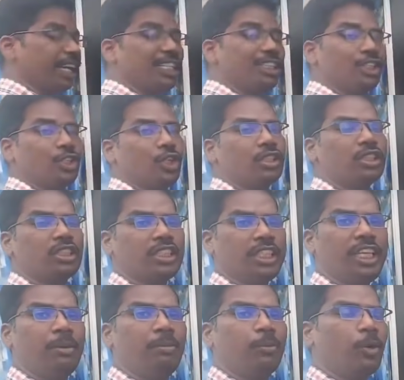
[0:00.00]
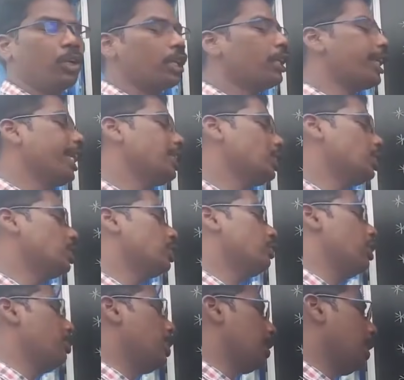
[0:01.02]
ratios, three important ratios
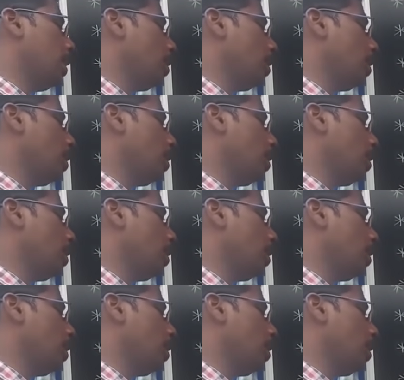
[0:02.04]
will be